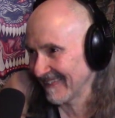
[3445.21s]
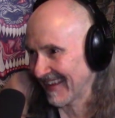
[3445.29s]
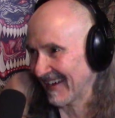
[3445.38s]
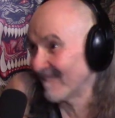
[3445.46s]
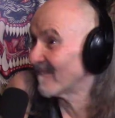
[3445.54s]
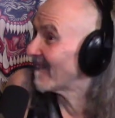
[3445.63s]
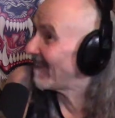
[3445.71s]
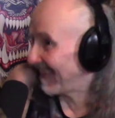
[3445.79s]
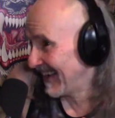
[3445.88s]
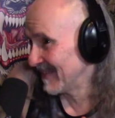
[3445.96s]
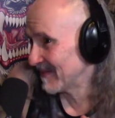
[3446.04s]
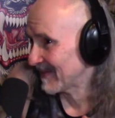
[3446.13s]
that yeah. weren't
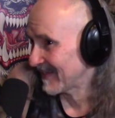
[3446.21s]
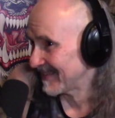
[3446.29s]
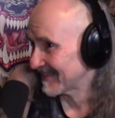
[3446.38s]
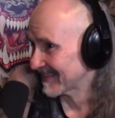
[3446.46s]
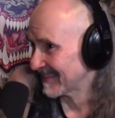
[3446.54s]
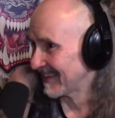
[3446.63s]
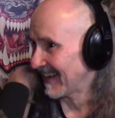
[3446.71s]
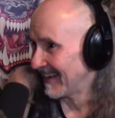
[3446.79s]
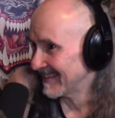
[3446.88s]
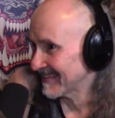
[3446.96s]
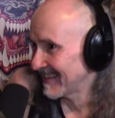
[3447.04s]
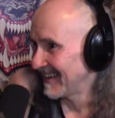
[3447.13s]
in first
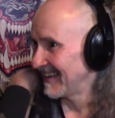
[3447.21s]
class.